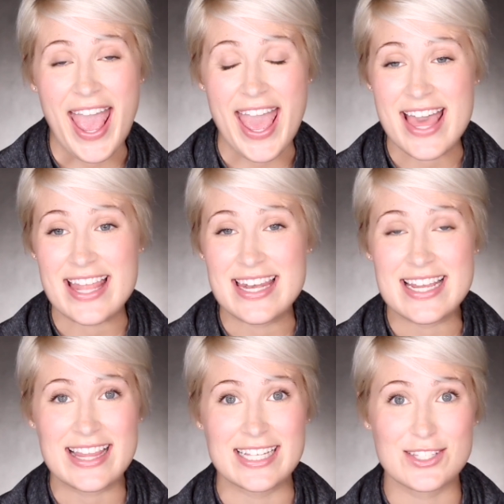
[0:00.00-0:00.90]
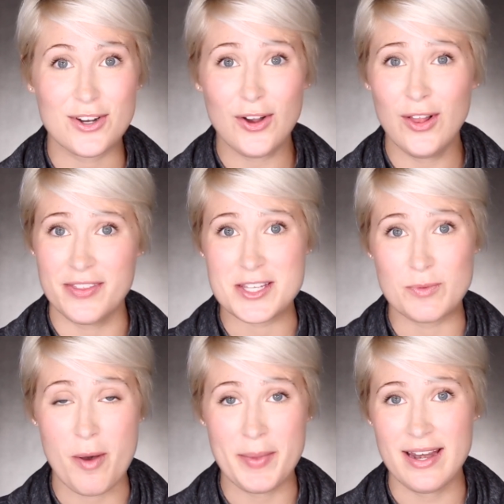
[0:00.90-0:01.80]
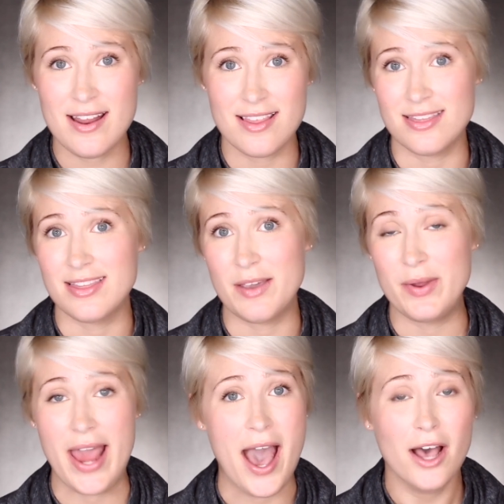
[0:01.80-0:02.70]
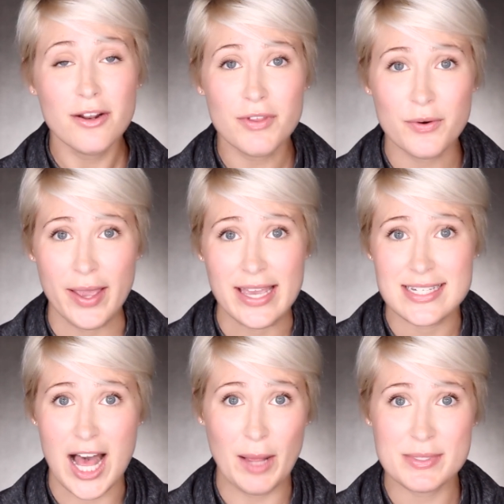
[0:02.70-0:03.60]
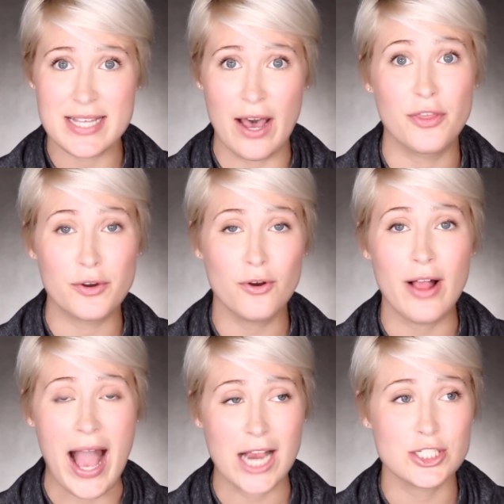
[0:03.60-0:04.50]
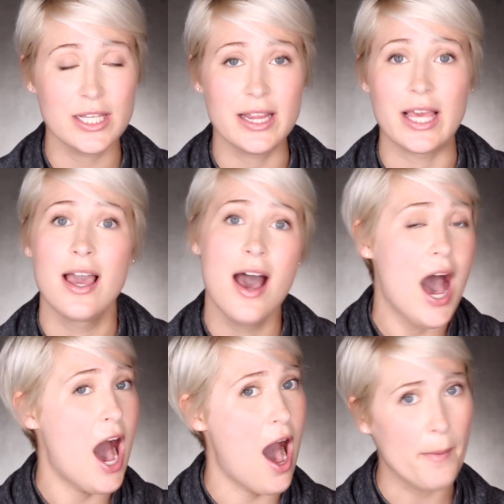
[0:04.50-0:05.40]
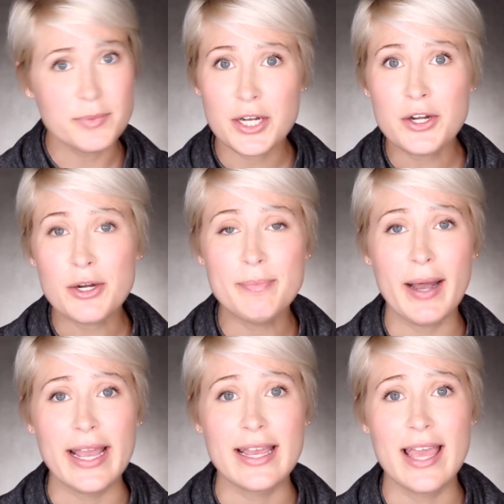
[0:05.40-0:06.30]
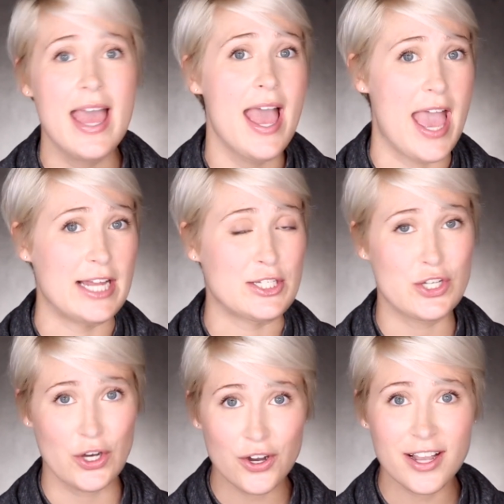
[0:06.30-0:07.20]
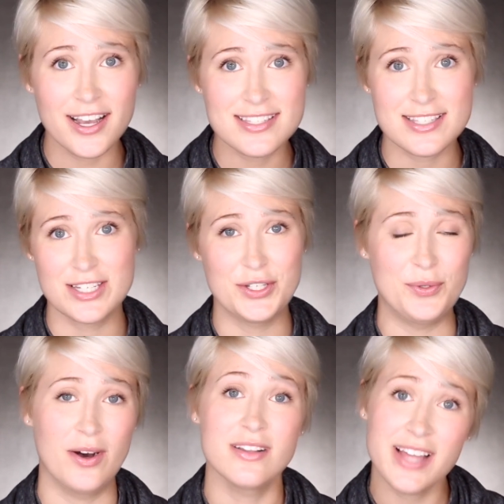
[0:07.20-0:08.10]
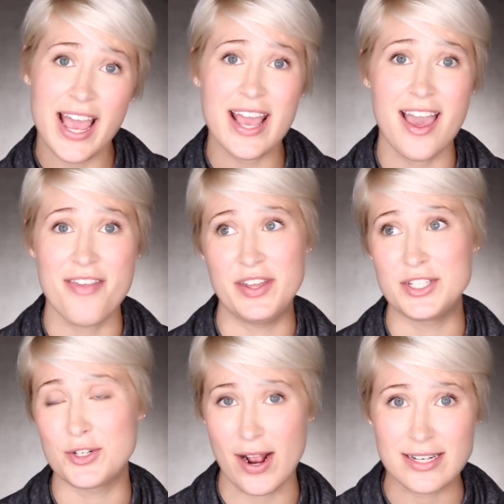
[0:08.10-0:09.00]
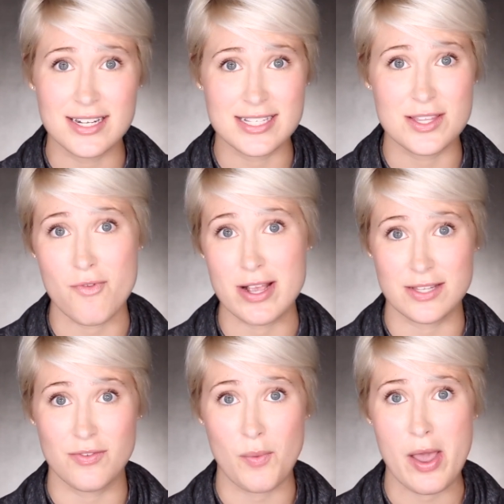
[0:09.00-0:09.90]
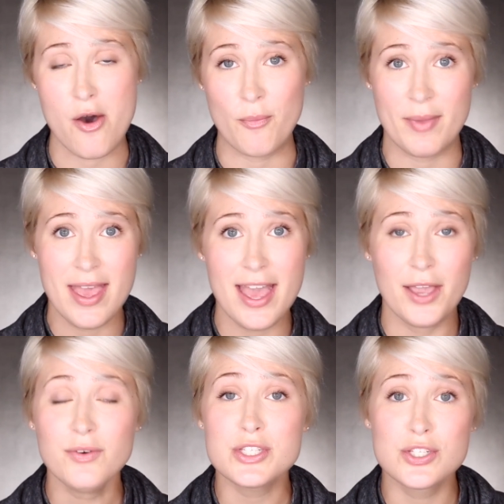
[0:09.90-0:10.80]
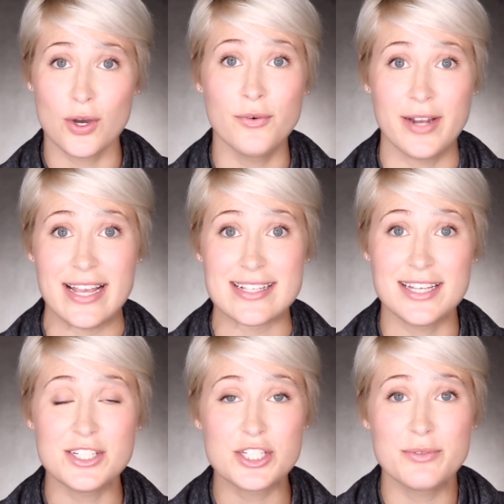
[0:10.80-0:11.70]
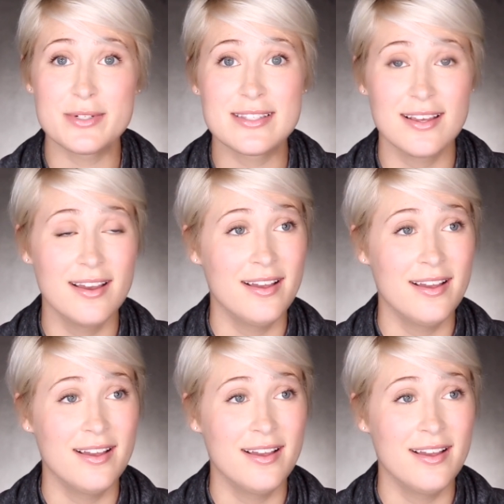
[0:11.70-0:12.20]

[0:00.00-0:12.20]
And this girl and this woman, they went out of their way to help us out. The girl actually like hopped on her bike and took us to a lake and then directed us the rest of the way home. It was so nice. And she was